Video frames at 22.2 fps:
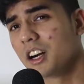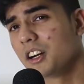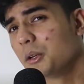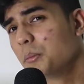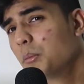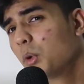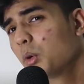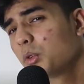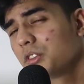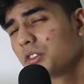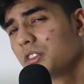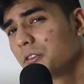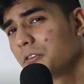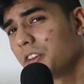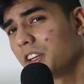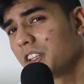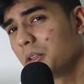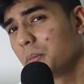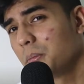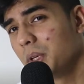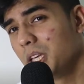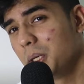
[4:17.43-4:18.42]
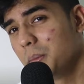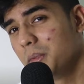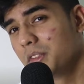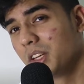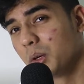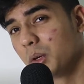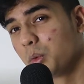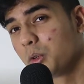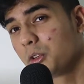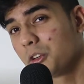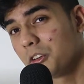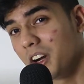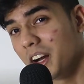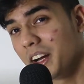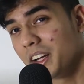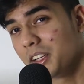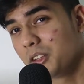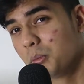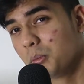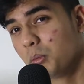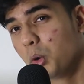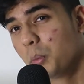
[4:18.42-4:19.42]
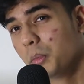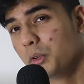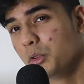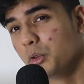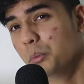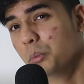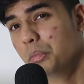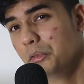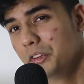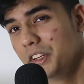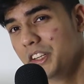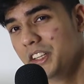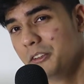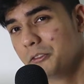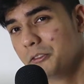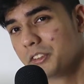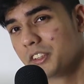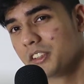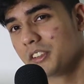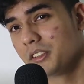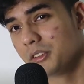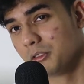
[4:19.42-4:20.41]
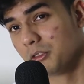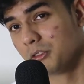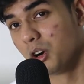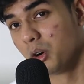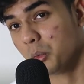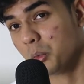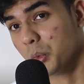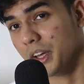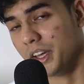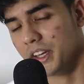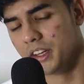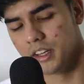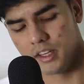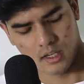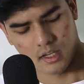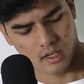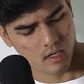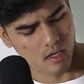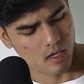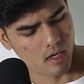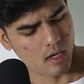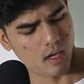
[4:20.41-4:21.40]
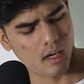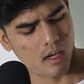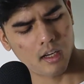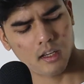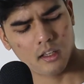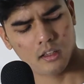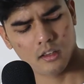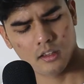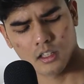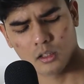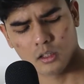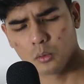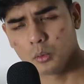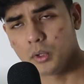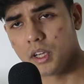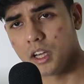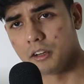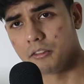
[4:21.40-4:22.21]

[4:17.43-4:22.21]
are emotional fucking babies that will cry the moment you breathed the wrong way. And then we